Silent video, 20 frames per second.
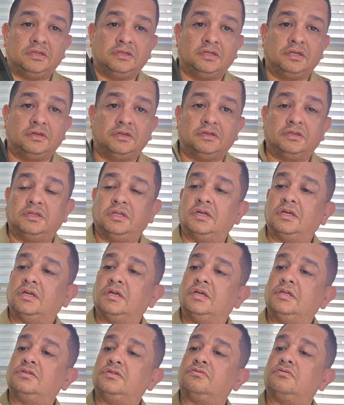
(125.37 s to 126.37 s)

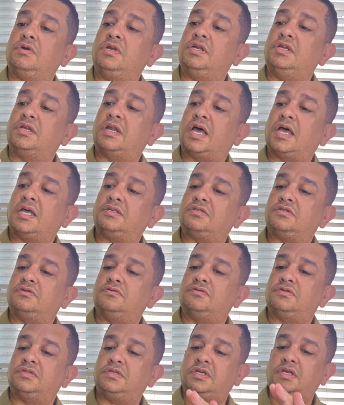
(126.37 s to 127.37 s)
The it's really nice to
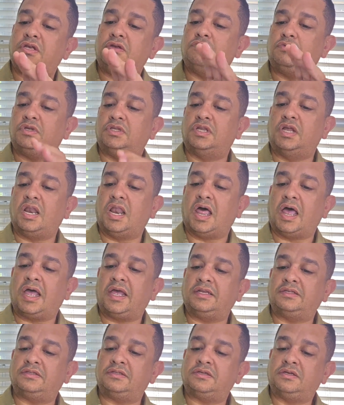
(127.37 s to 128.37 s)
see with the
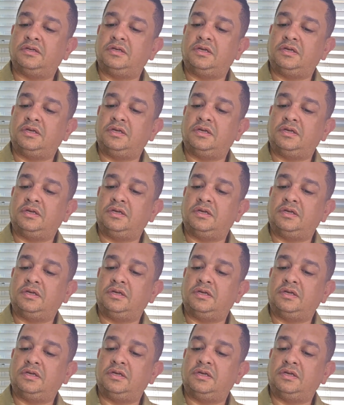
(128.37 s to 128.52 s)
light,